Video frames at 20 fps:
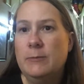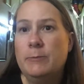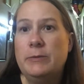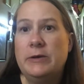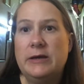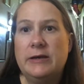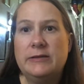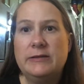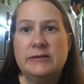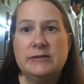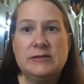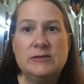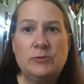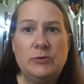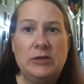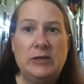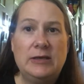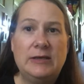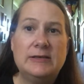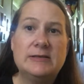But this
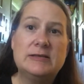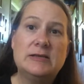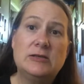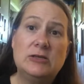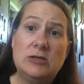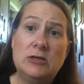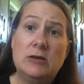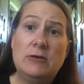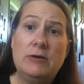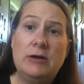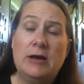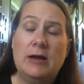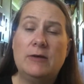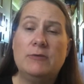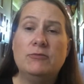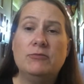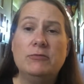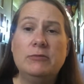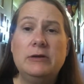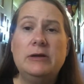week he said, you know what, I
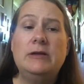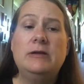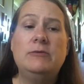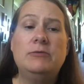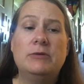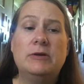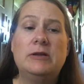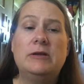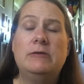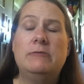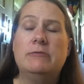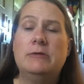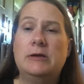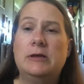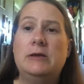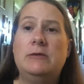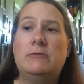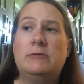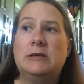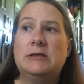really, really,
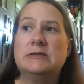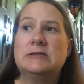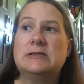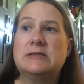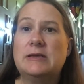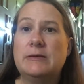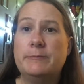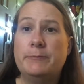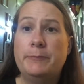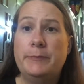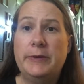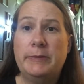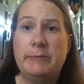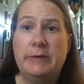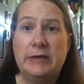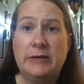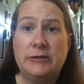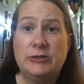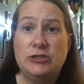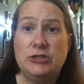really want some
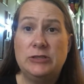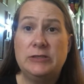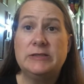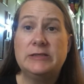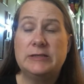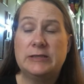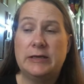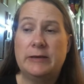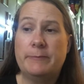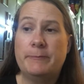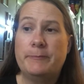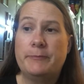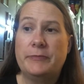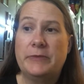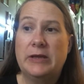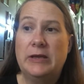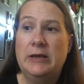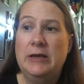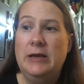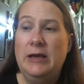pimento cheese dip.
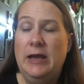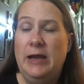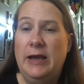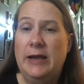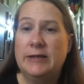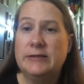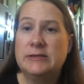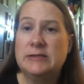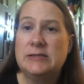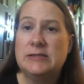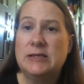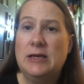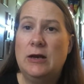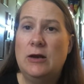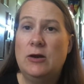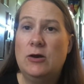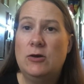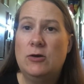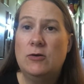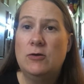And
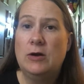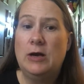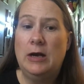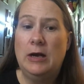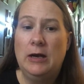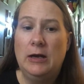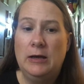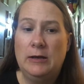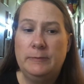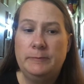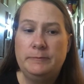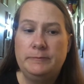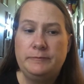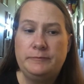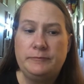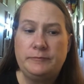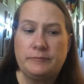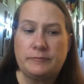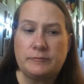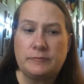so um,
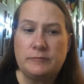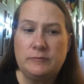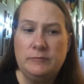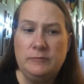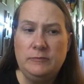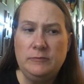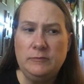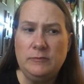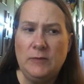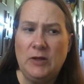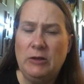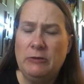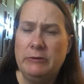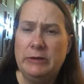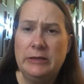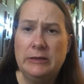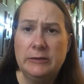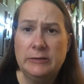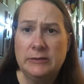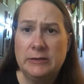
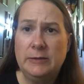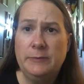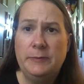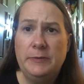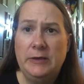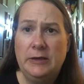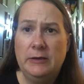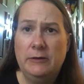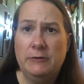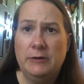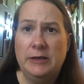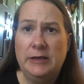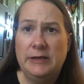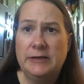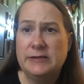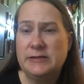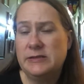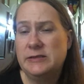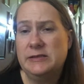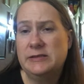we looked up the
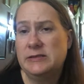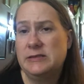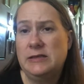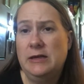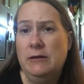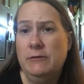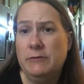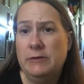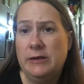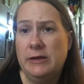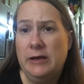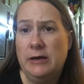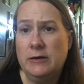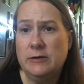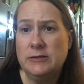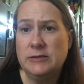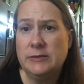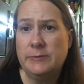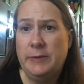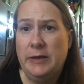ingredients and it's not really
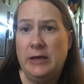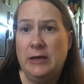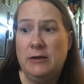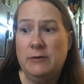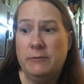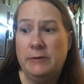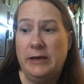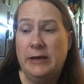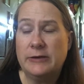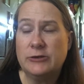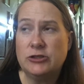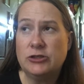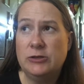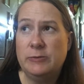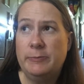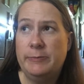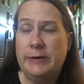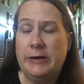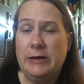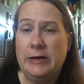hard to make. We actually
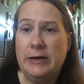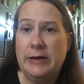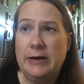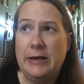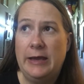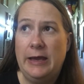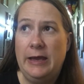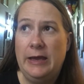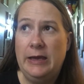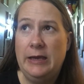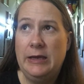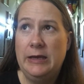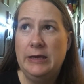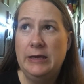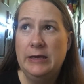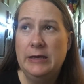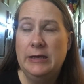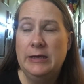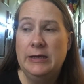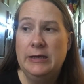bought a
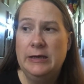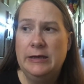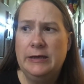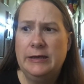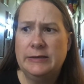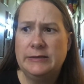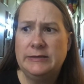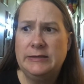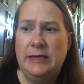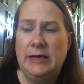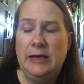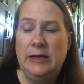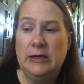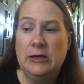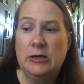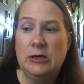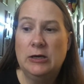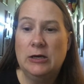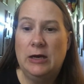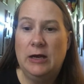
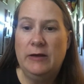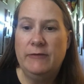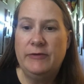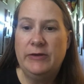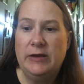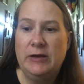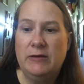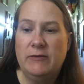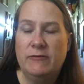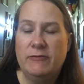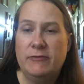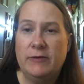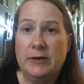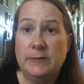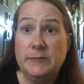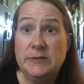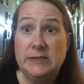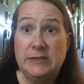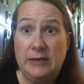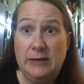container of it
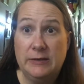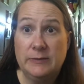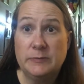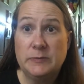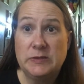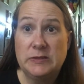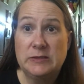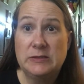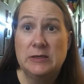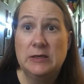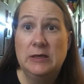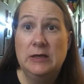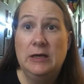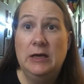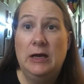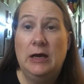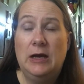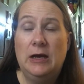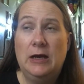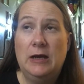from Sam's
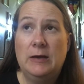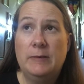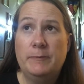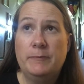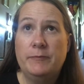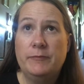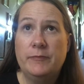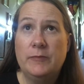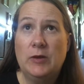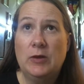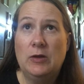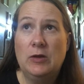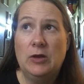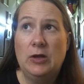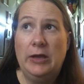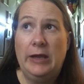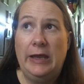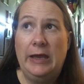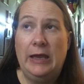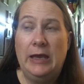um,
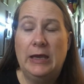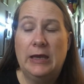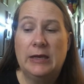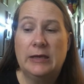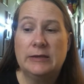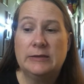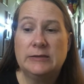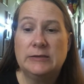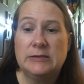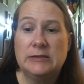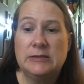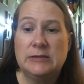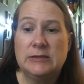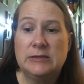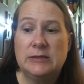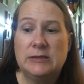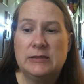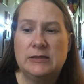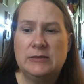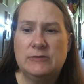and
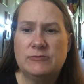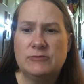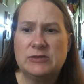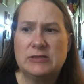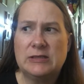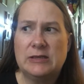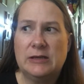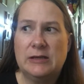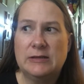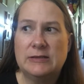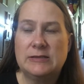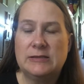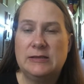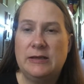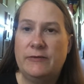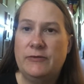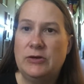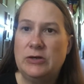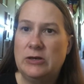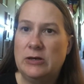it was like
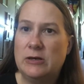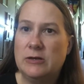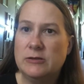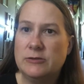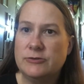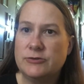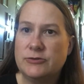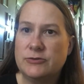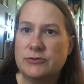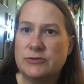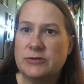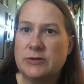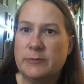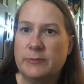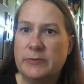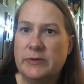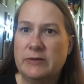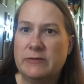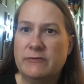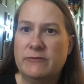$7 or
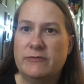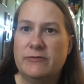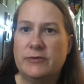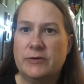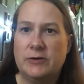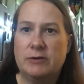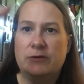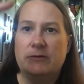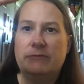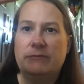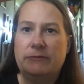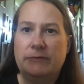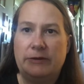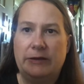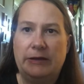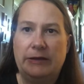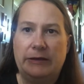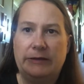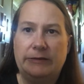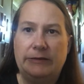something for
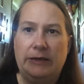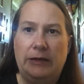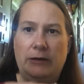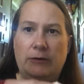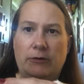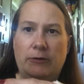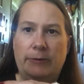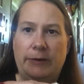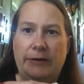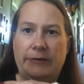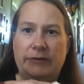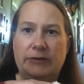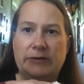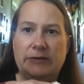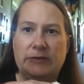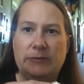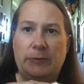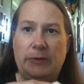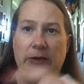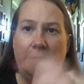a container about
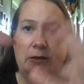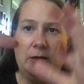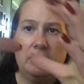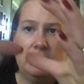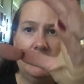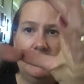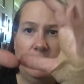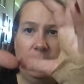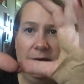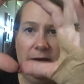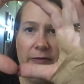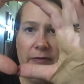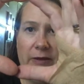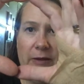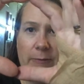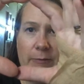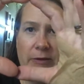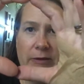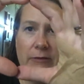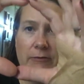this big, about
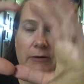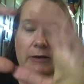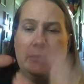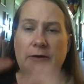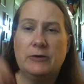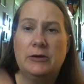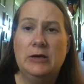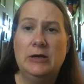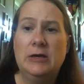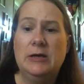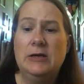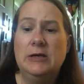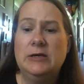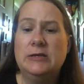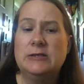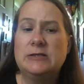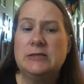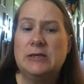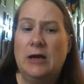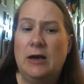that big around.
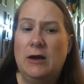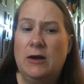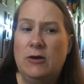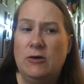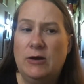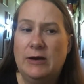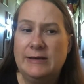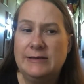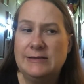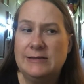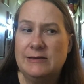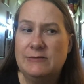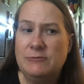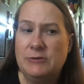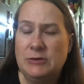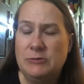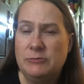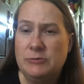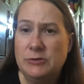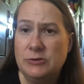So I said,
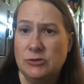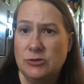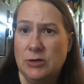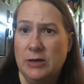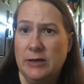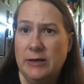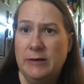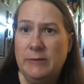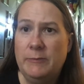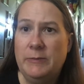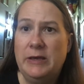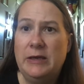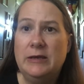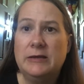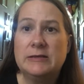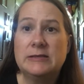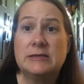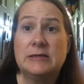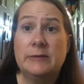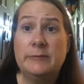well, we'll try and
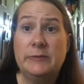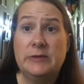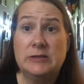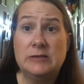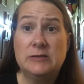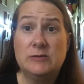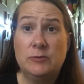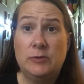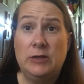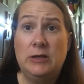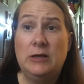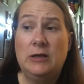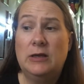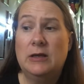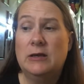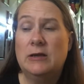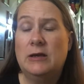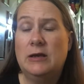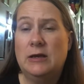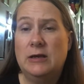make some this
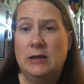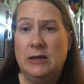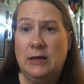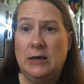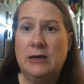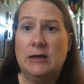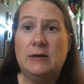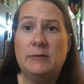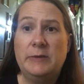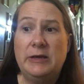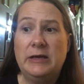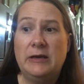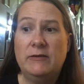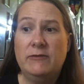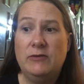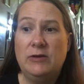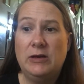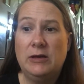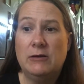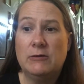week. And again, I'll make a
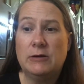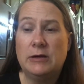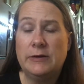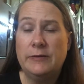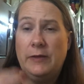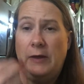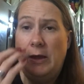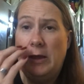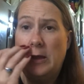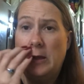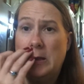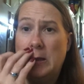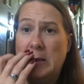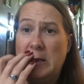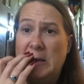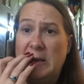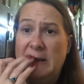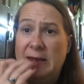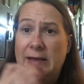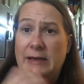video on that.
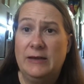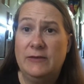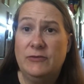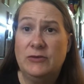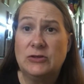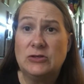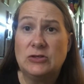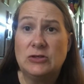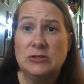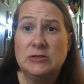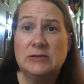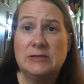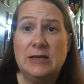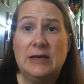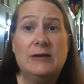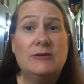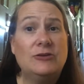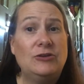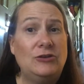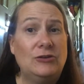If it turns
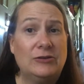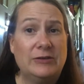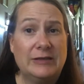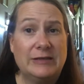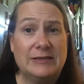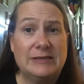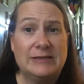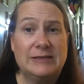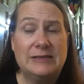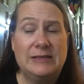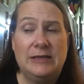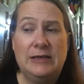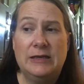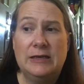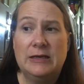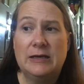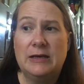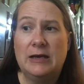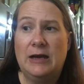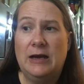out, you'll get to see
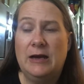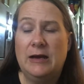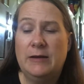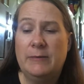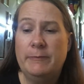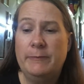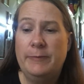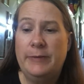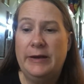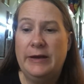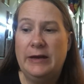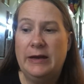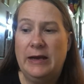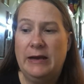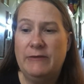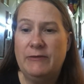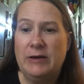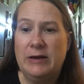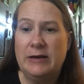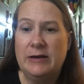it. Um, but
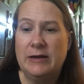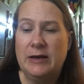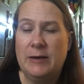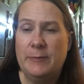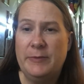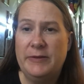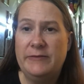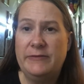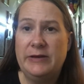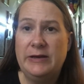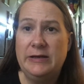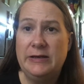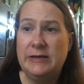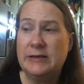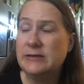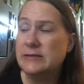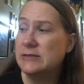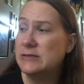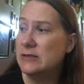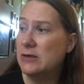I've got a couple of
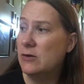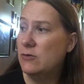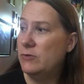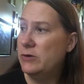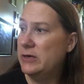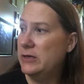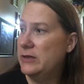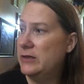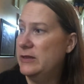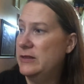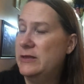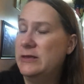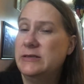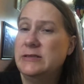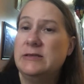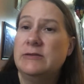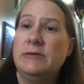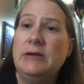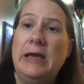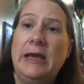ideas. So one of the
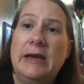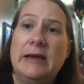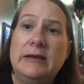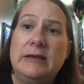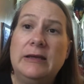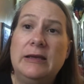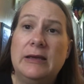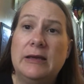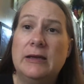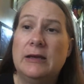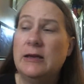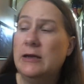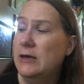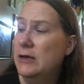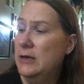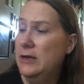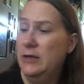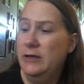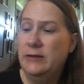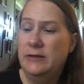things that we had to get
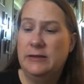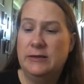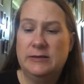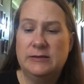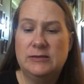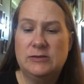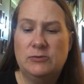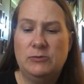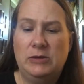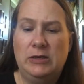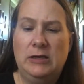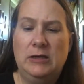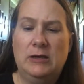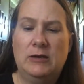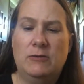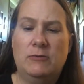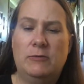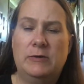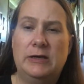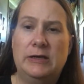this week
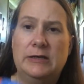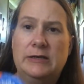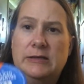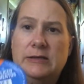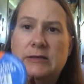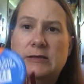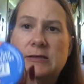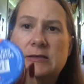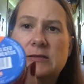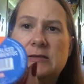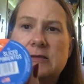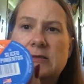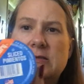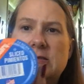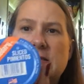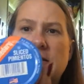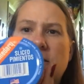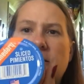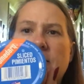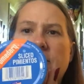
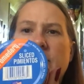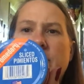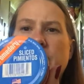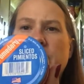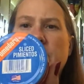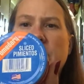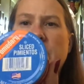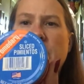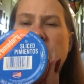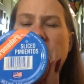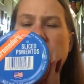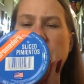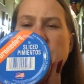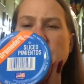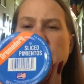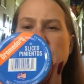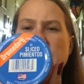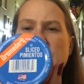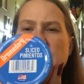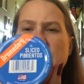was
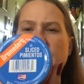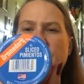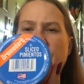pimentos.